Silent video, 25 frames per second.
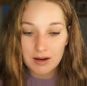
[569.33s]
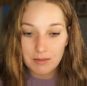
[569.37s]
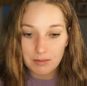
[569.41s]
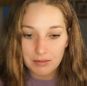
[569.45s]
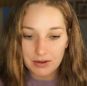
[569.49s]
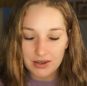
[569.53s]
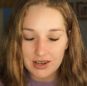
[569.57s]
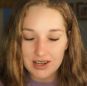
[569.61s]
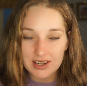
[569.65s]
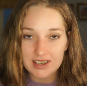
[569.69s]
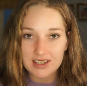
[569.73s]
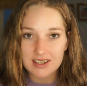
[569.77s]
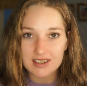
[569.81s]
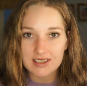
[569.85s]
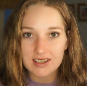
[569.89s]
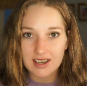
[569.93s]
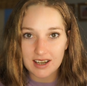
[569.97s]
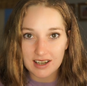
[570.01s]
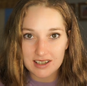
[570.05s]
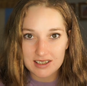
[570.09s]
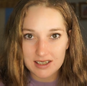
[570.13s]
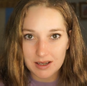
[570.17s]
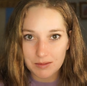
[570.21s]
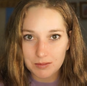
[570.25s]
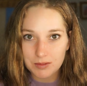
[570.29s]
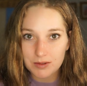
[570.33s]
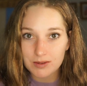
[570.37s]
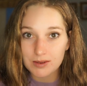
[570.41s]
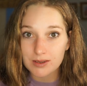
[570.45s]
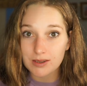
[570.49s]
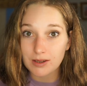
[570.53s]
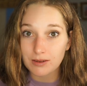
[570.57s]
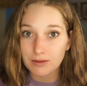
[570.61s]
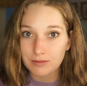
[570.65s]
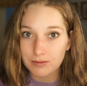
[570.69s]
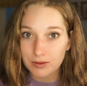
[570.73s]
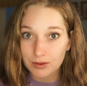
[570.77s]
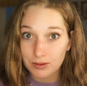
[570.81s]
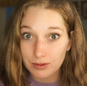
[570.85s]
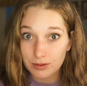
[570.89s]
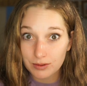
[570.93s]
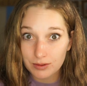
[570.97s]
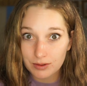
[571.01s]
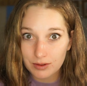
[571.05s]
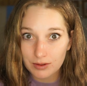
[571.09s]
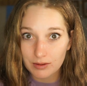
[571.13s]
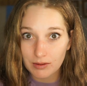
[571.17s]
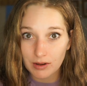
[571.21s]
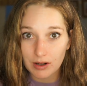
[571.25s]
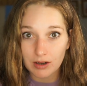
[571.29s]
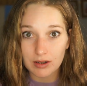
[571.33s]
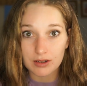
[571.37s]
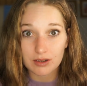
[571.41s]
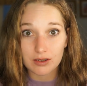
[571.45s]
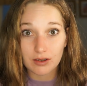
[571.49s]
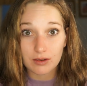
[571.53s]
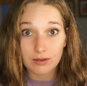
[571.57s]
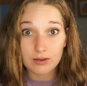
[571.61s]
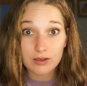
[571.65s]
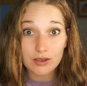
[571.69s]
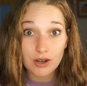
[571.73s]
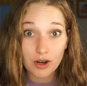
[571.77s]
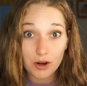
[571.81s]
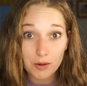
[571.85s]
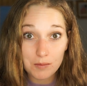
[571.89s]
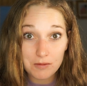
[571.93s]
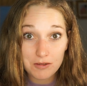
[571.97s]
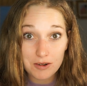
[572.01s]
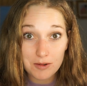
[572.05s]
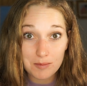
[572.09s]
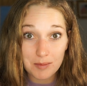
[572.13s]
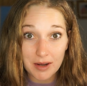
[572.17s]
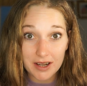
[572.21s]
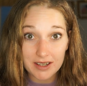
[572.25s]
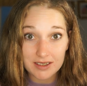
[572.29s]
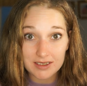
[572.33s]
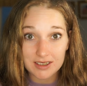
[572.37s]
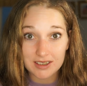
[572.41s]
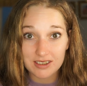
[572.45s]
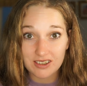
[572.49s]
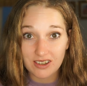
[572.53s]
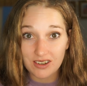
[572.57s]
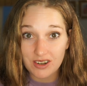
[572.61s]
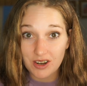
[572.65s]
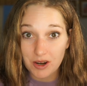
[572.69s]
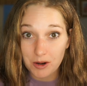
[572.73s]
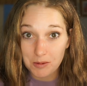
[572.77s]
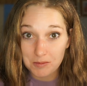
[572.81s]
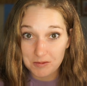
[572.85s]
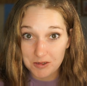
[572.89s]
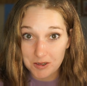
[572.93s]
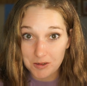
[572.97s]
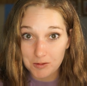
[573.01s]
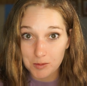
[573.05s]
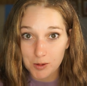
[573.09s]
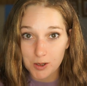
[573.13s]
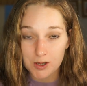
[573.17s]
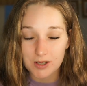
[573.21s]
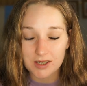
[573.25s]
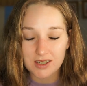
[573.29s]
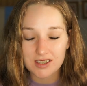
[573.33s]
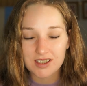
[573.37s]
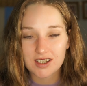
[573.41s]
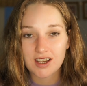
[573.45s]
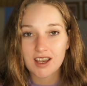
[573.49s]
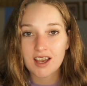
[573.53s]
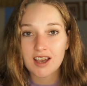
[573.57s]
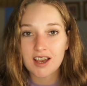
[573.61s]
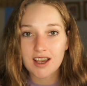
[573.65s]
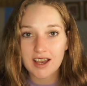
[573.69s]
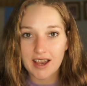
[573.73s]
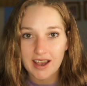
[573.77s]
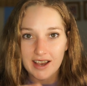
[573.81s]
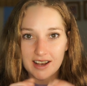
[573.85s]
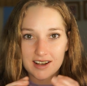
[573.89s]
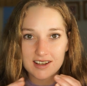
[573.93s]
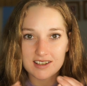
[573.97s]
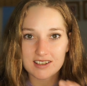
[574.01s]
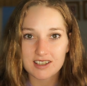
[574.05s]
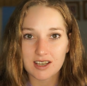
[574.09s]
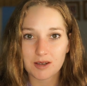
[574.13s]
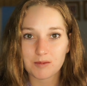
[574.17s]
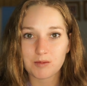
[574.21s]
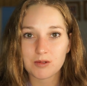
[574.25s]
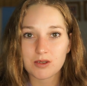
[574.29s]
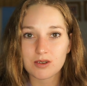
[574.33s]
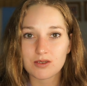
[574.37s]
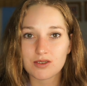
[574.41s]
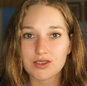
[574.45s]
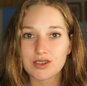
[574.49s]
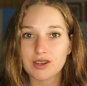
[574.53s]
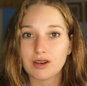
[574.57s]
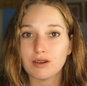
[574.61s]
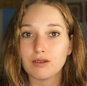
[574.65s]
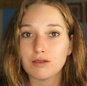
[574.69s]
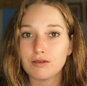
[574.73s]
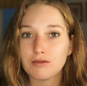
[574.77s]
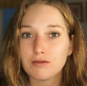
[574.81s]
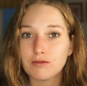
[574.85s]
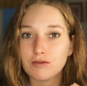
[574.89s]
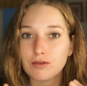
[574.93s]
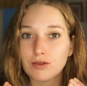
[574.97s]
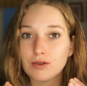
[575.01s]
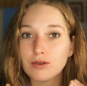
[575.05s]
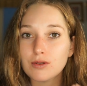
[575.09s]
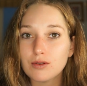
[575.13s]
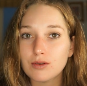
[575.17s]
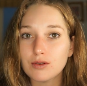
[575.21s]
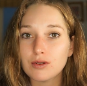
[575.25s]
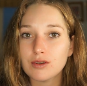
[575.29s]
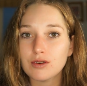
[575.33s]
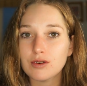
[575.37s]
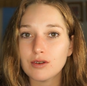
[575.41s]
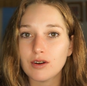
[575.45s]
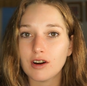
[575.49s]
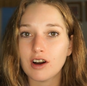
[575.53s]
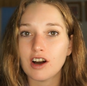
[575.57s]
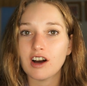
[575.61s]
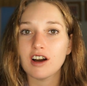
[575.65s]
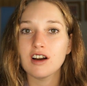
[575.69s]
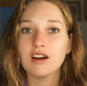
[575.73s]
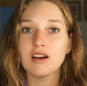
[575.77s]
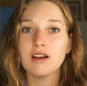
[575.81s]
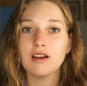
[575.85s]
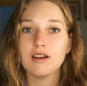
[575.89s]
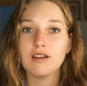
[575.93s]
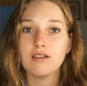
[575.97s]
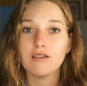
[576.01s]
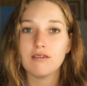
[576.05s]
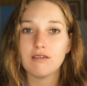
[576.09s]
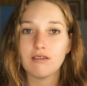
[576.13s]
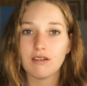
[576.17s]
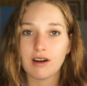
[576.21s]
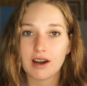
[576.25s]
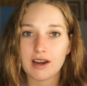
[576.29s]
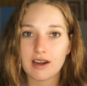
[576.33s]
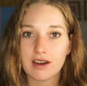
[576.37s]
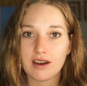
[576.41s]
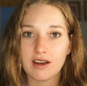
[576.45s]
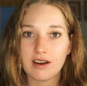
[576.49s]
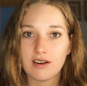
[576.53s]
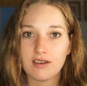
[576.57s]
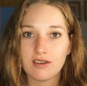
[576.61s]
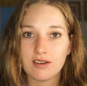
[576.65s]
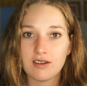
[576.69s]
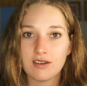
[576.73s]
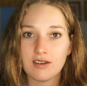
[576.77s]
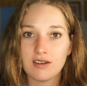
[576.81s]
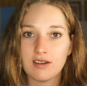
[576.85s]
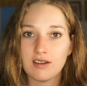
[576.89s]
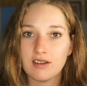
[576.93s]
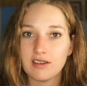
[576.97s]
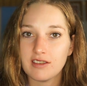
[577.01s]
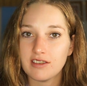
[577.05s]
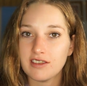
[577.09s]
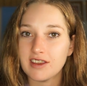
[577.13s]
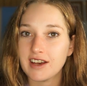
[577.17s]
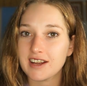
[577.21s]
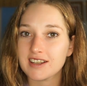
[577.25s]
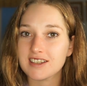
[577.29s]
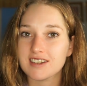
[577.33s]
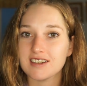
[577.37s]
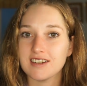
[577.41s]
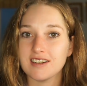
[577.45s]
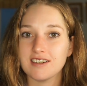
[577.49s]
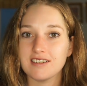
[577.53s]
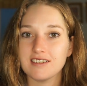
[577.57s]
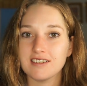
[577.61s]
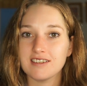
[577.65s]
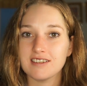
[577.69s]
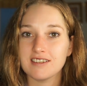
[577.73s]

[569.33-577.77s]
Please accept yourself for who you are. Don't hope for better, don't hope for worse. Accept yourself for who you are right now. That's it.